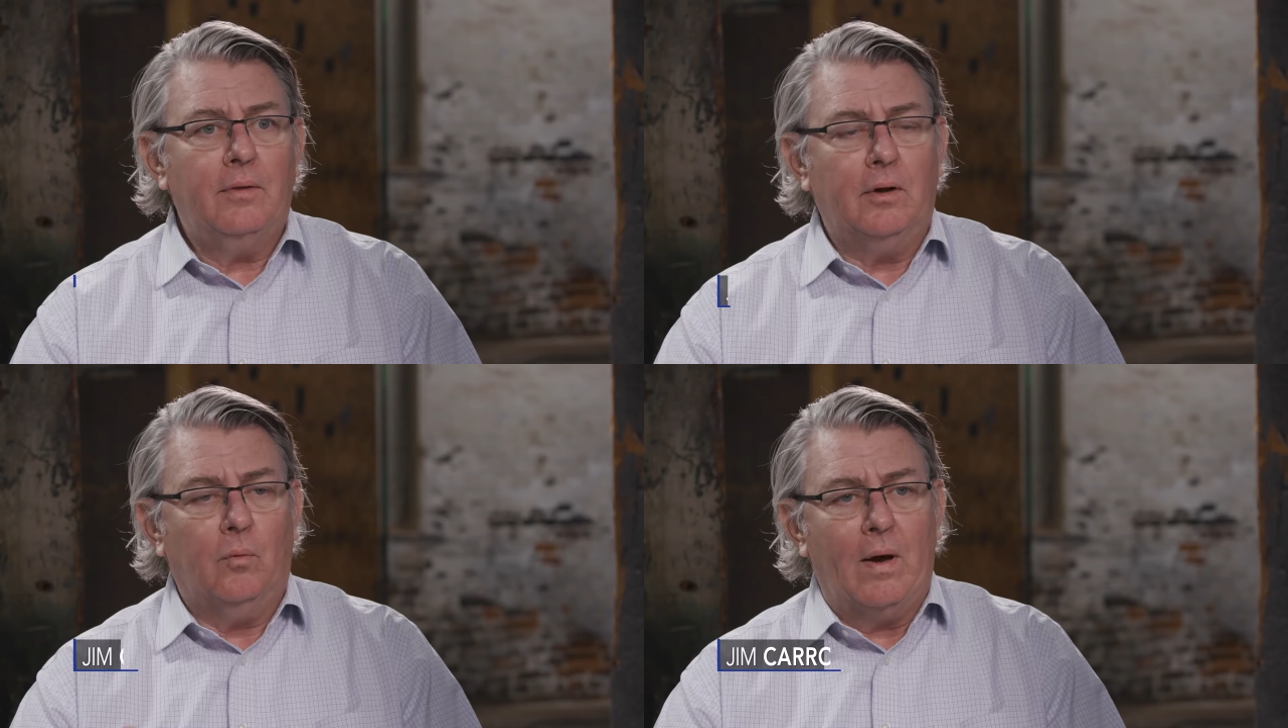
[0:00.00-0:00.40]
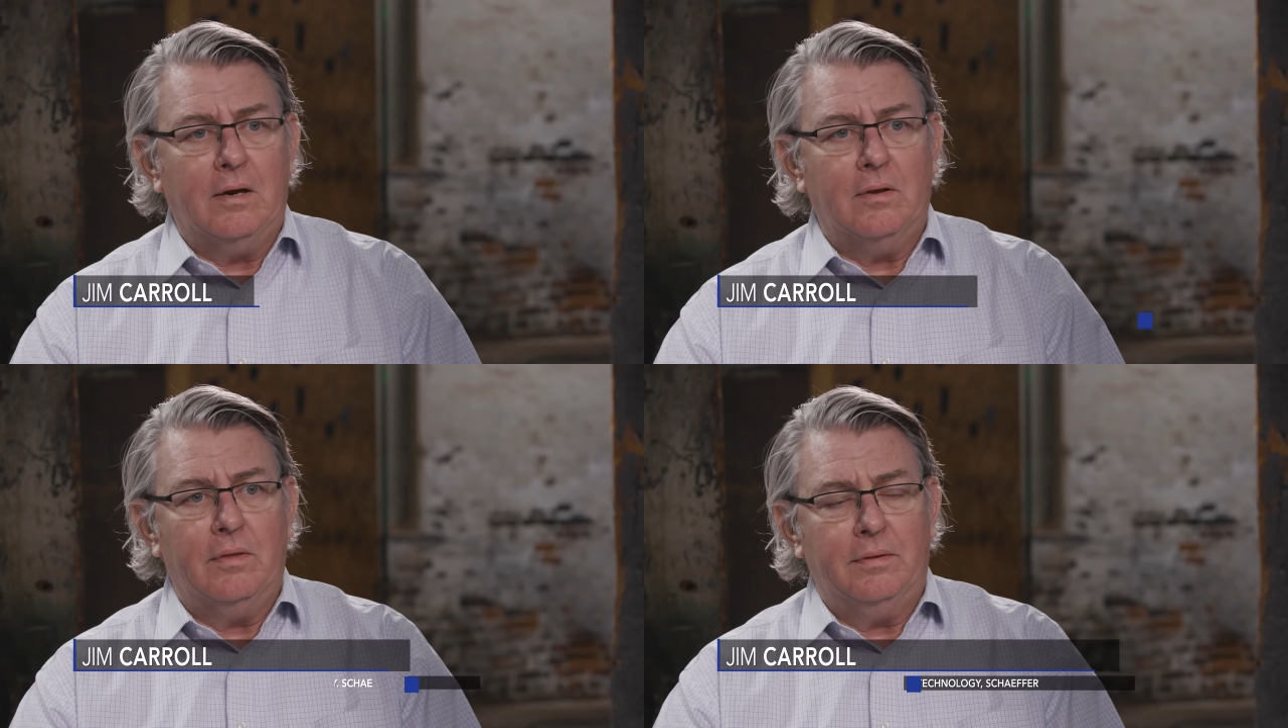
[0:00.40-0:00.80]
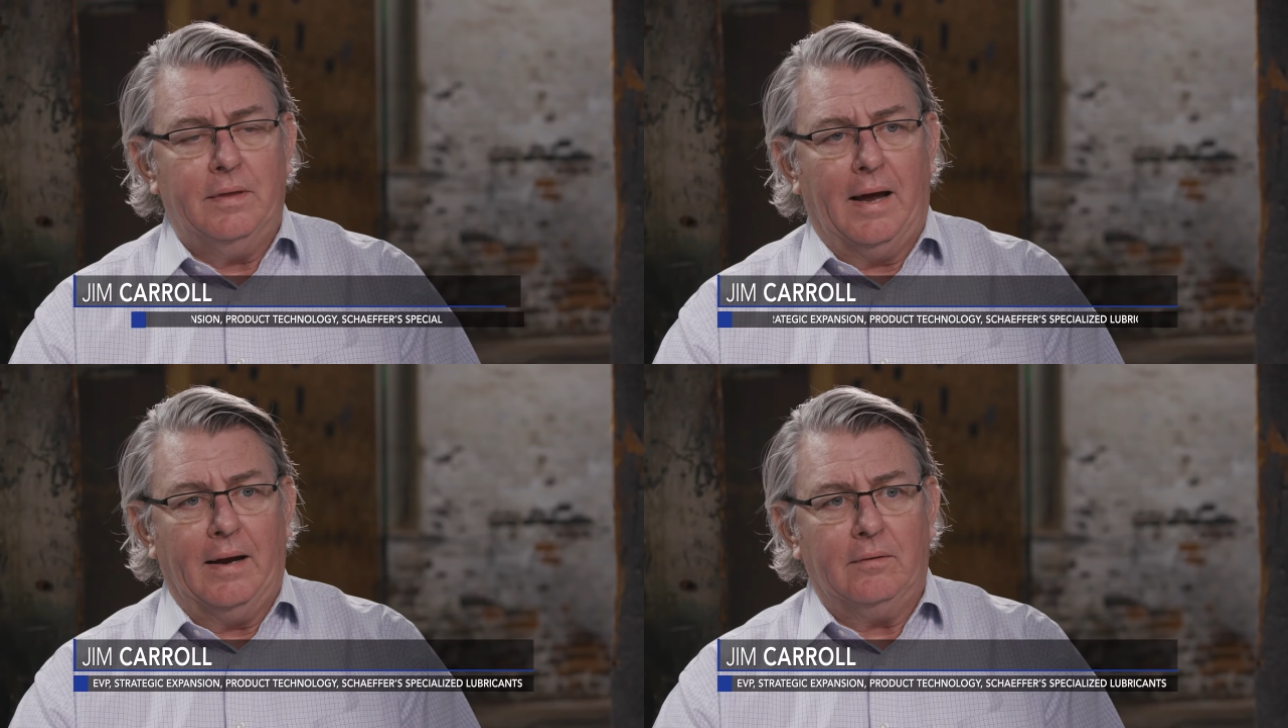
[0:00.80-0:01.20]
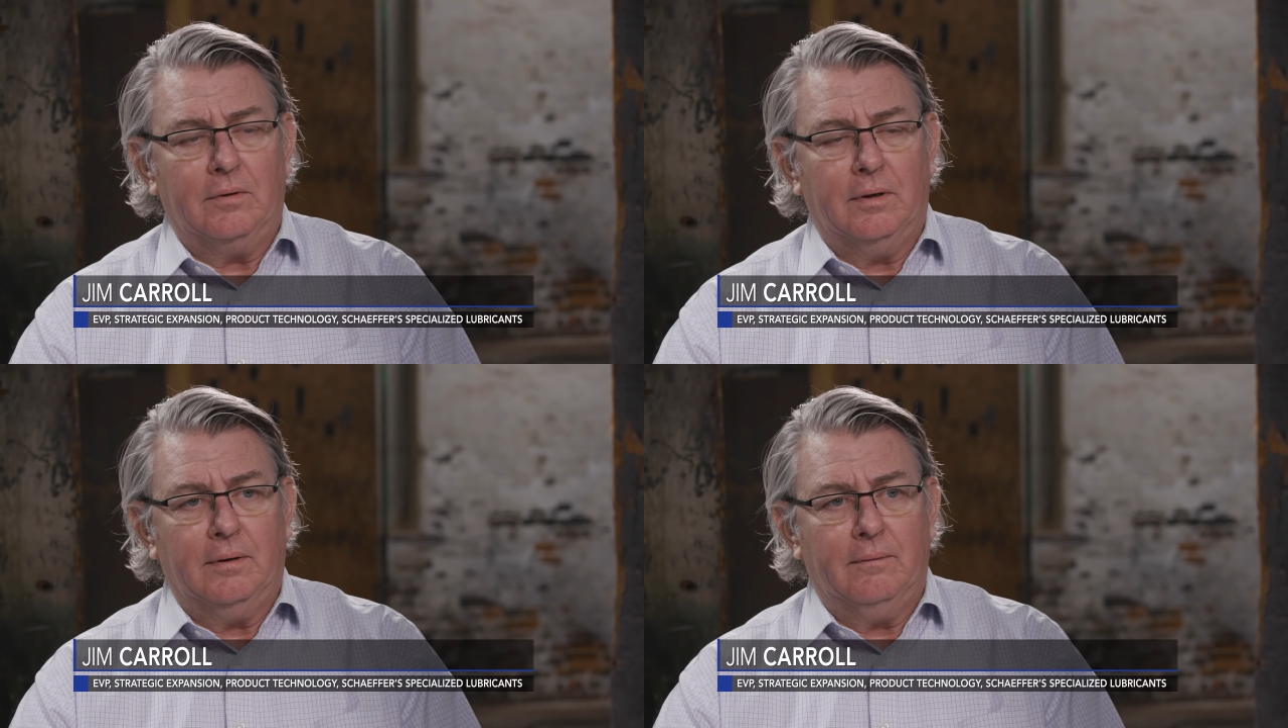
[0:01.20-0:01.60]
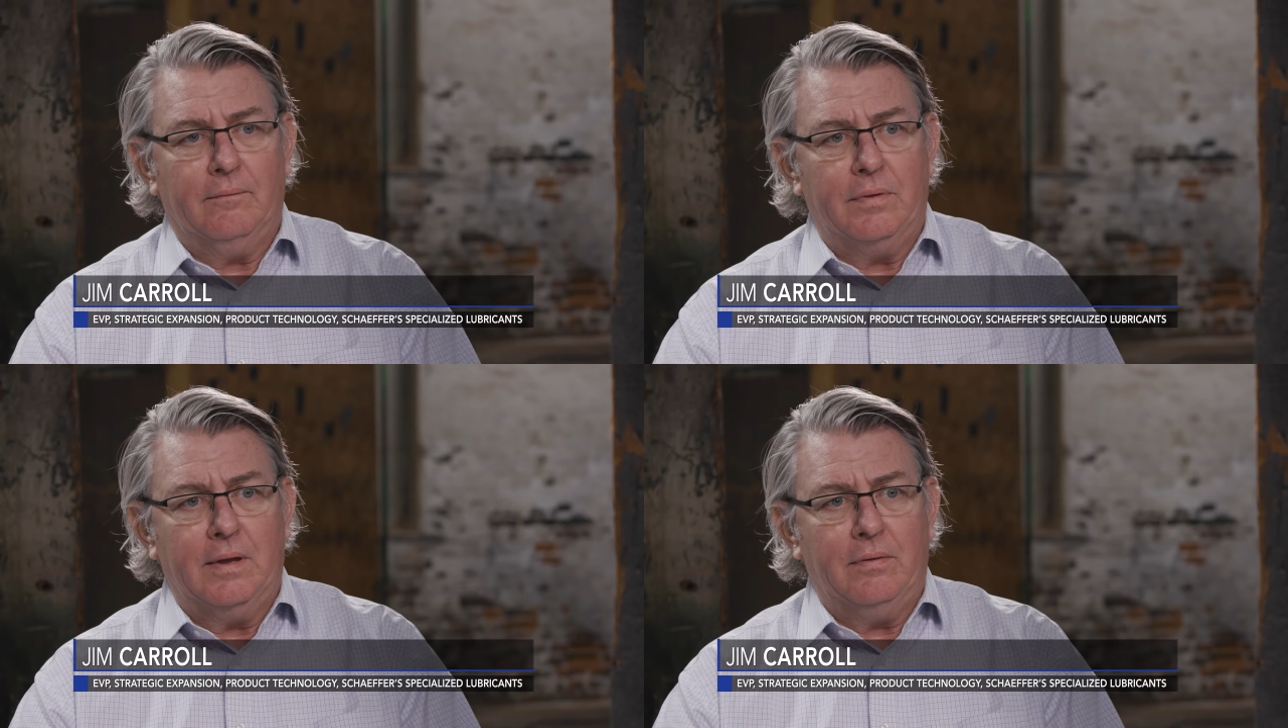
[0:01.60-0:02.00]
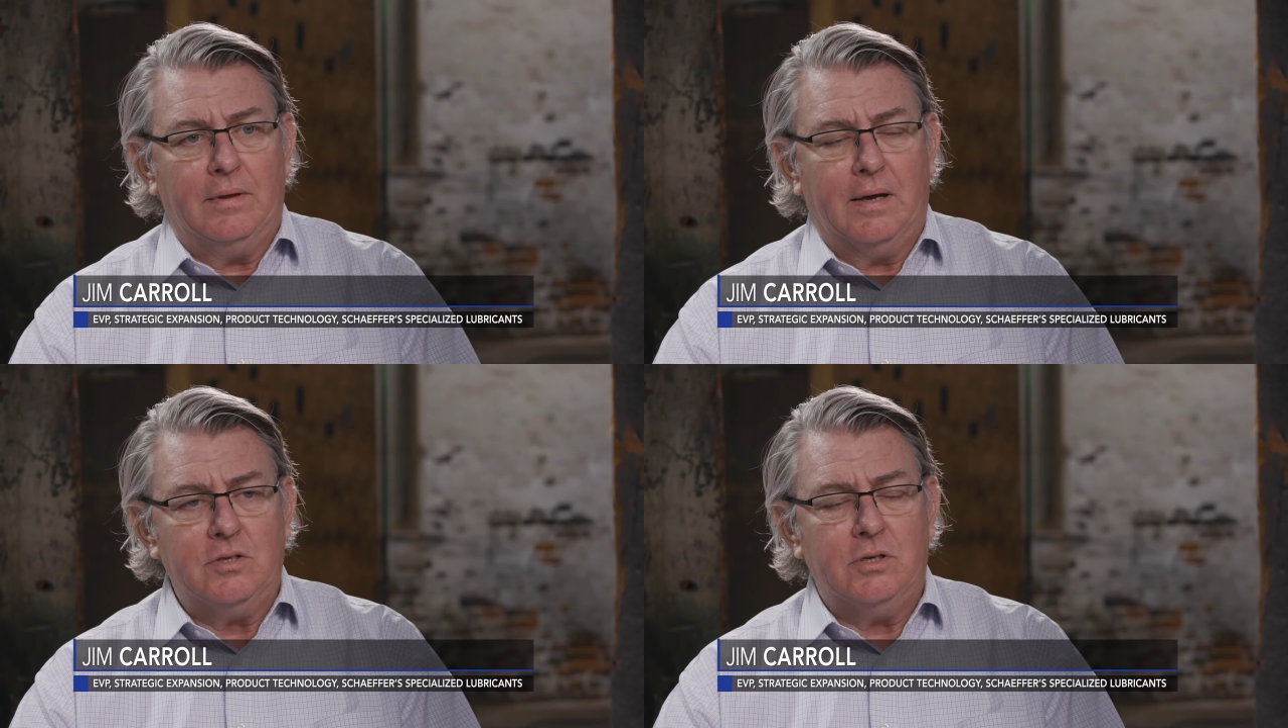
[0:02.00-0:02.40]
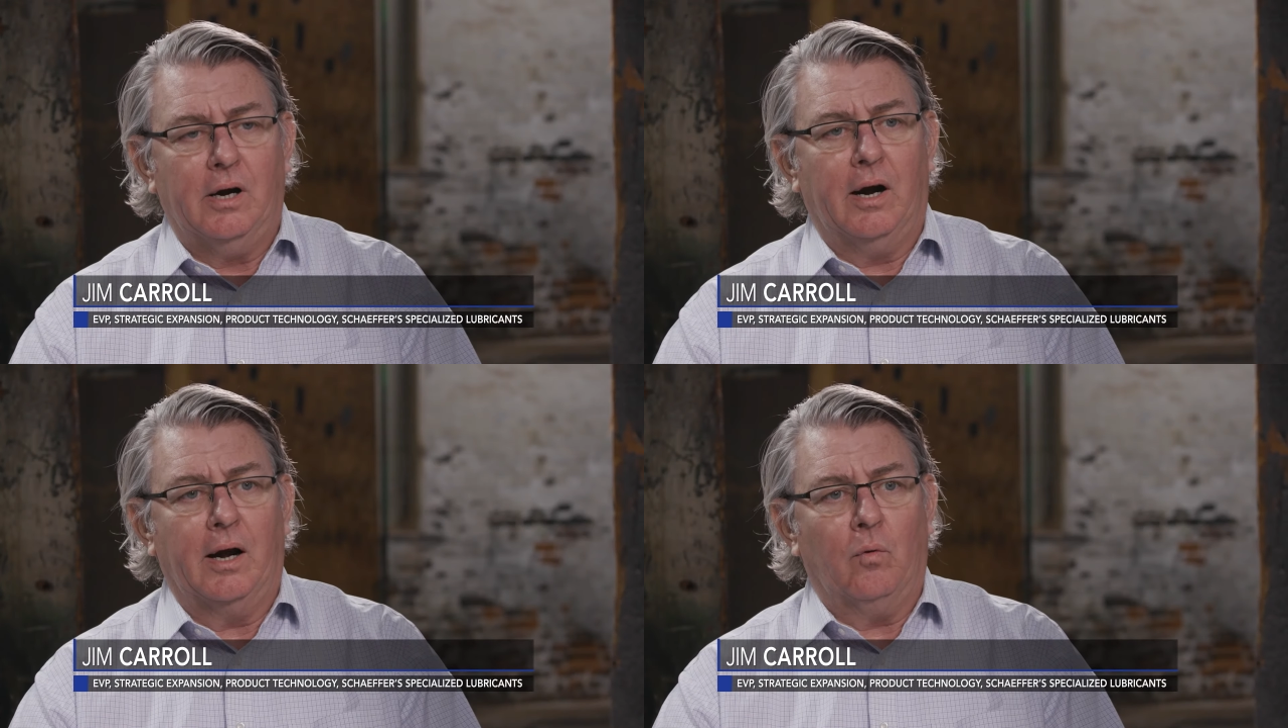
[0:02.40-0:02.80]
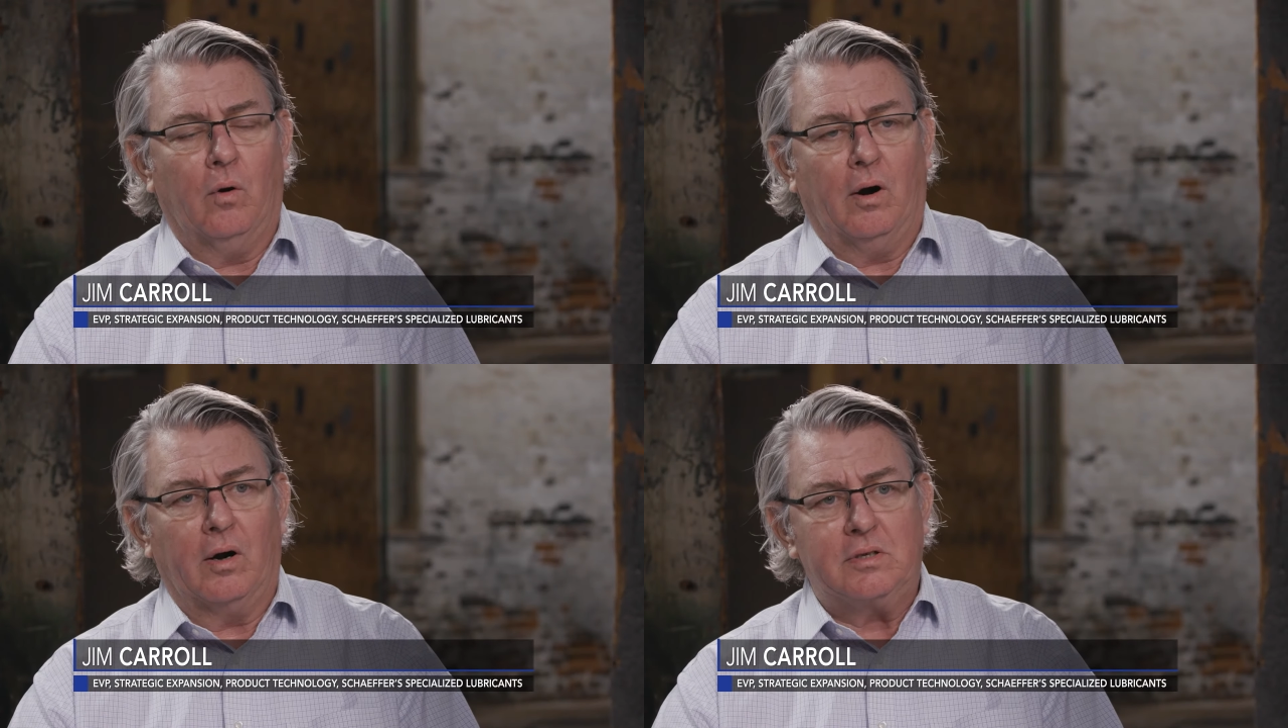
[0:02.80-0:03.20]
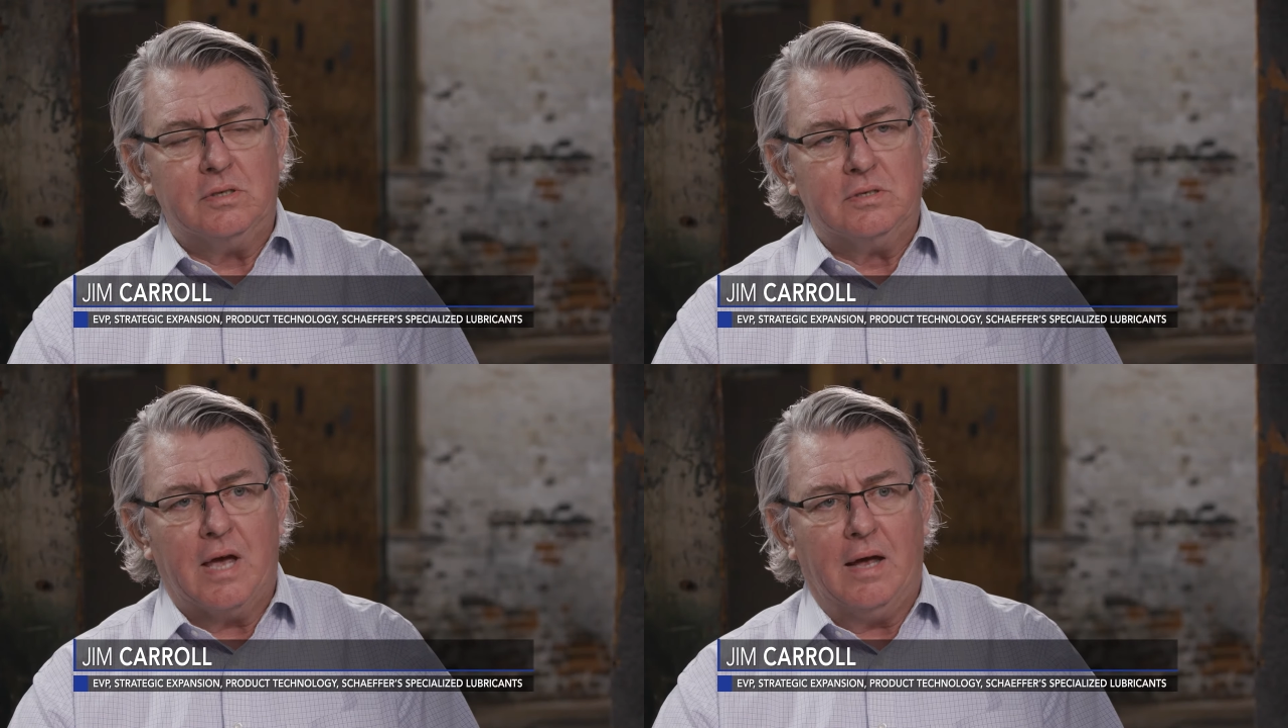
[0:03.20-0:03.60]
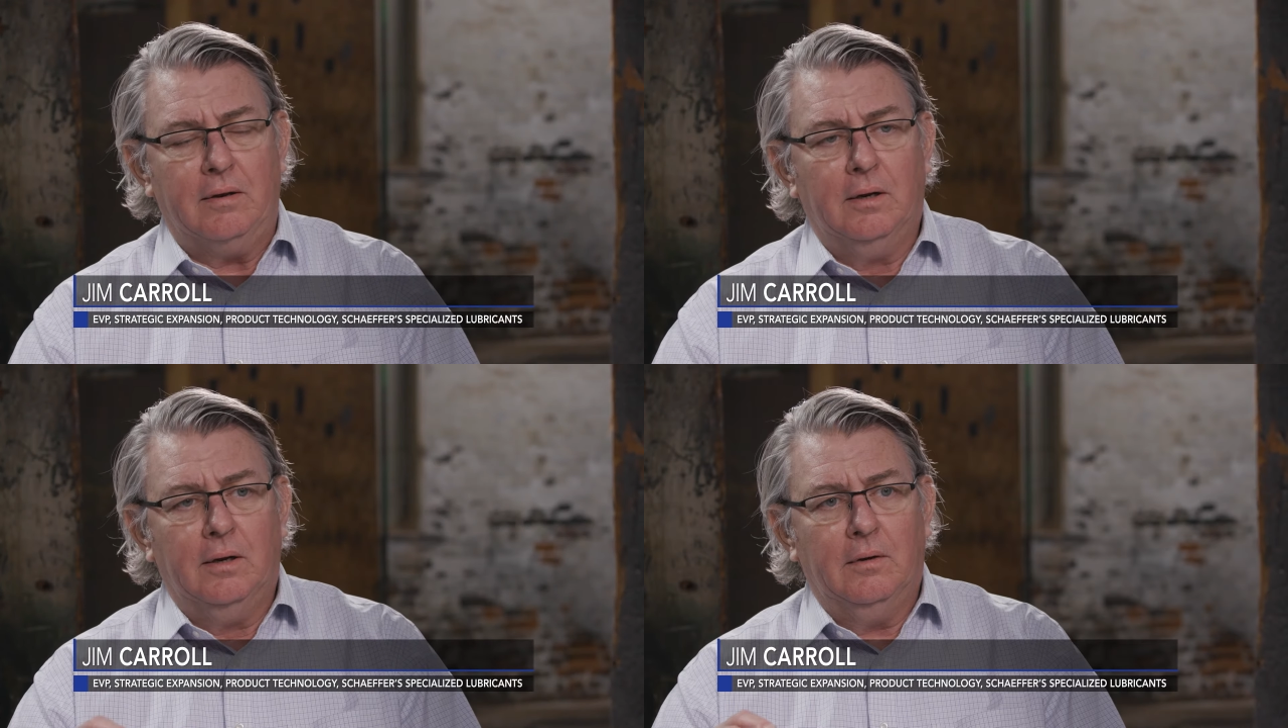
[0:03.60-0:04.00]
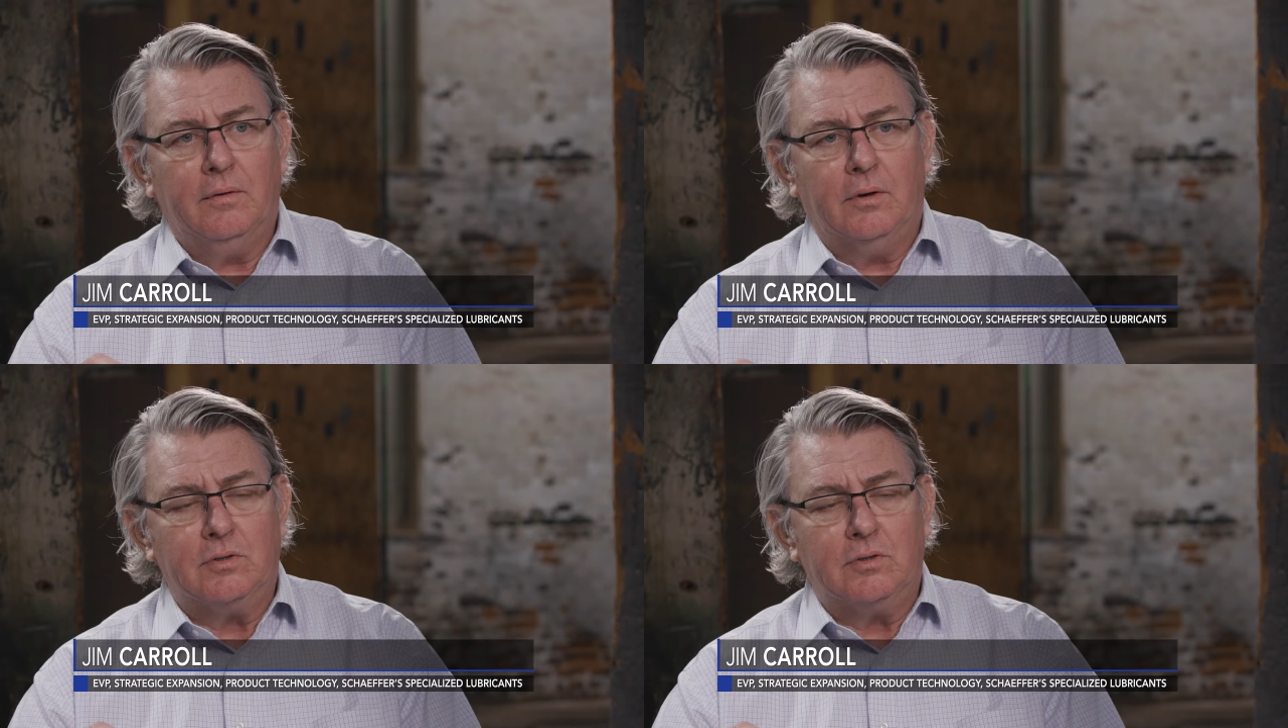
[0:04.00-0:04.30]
The way that the engineering works is that the